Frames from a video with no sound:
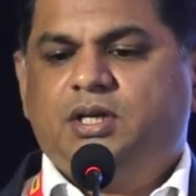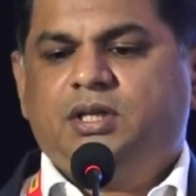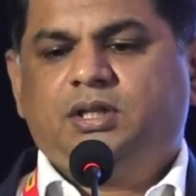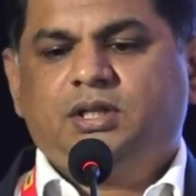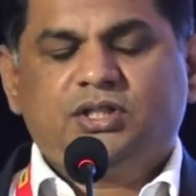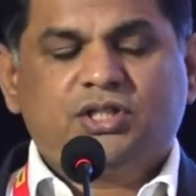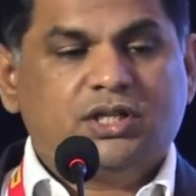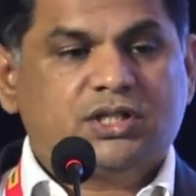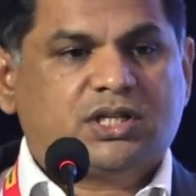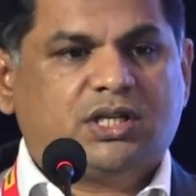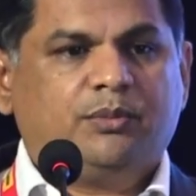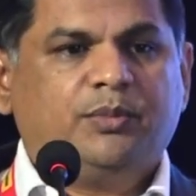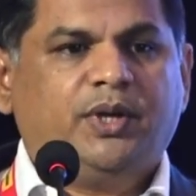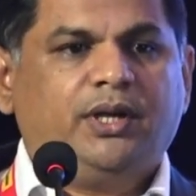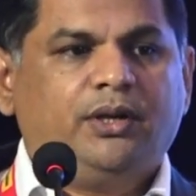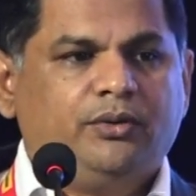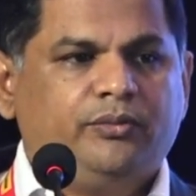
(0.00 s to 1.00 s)
the system
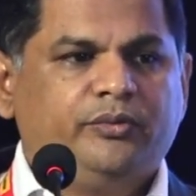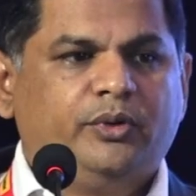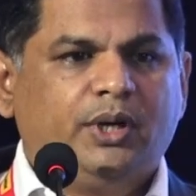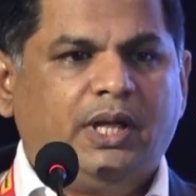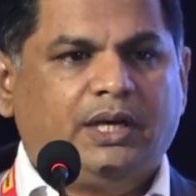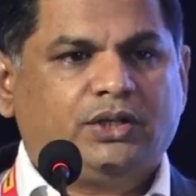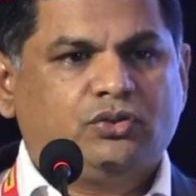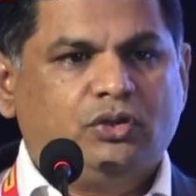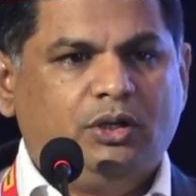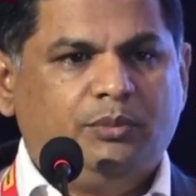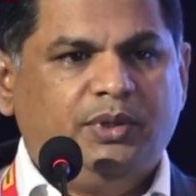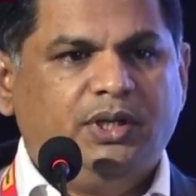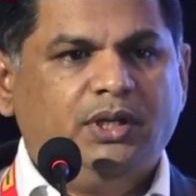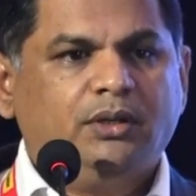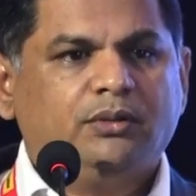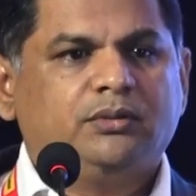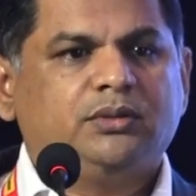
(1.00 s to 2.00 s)
would actually
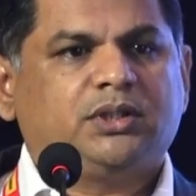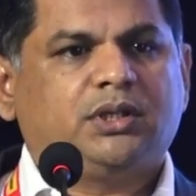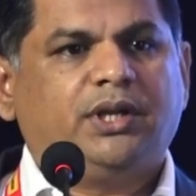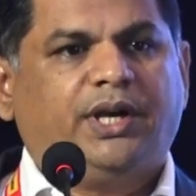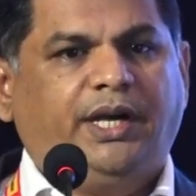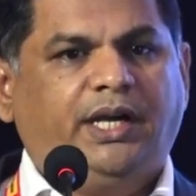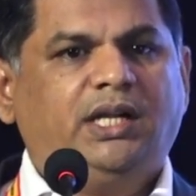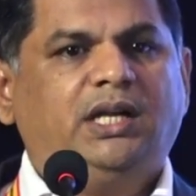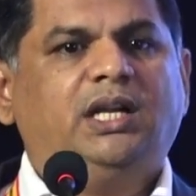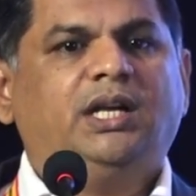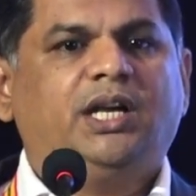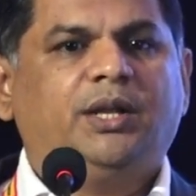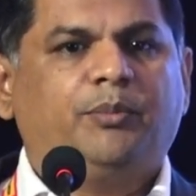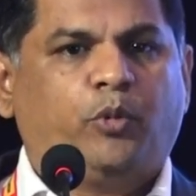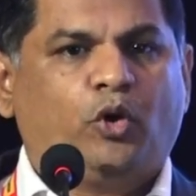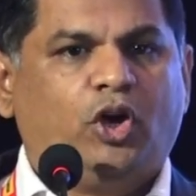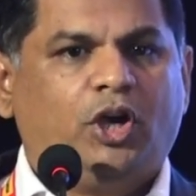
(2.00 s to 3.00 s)
be readily
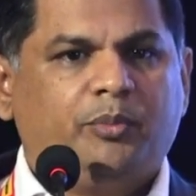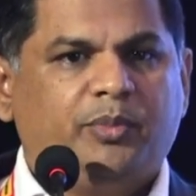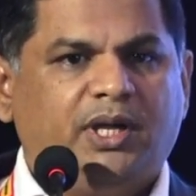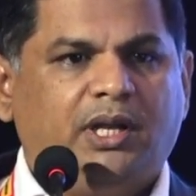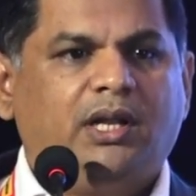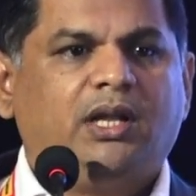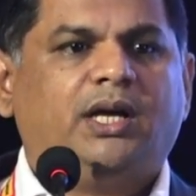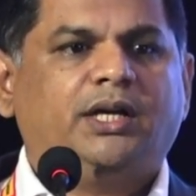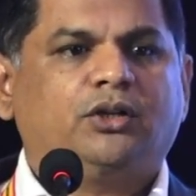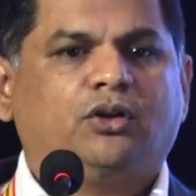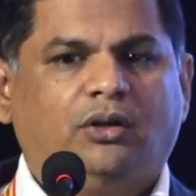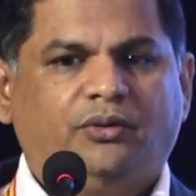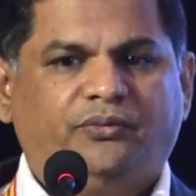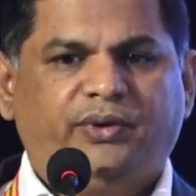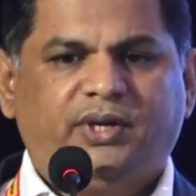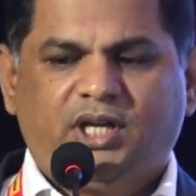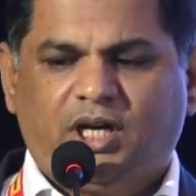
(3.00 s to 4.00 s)
deployable and
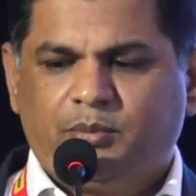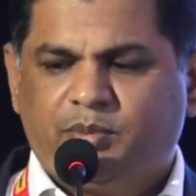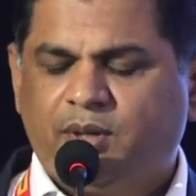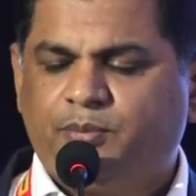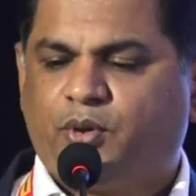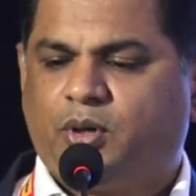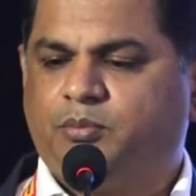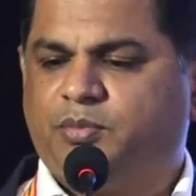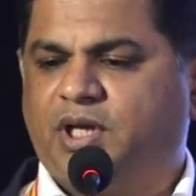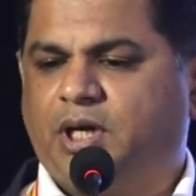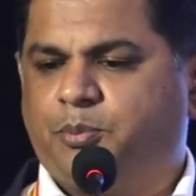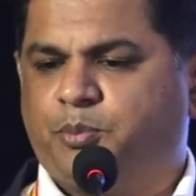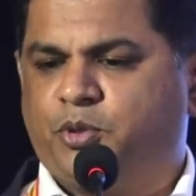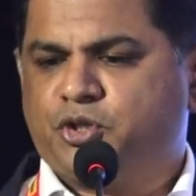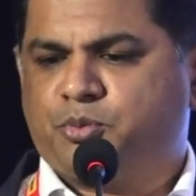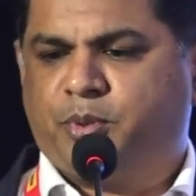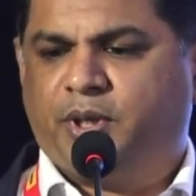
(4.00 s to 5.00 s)
configurable from that
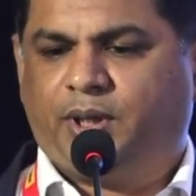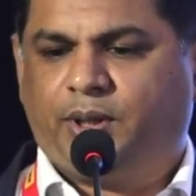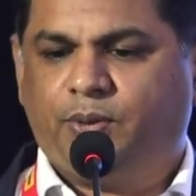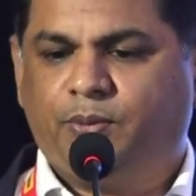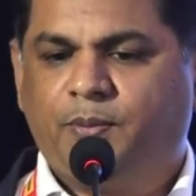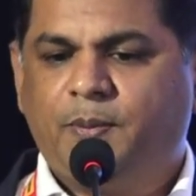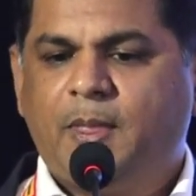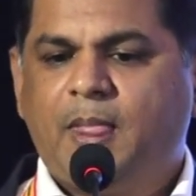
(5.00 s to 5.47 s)
perspective.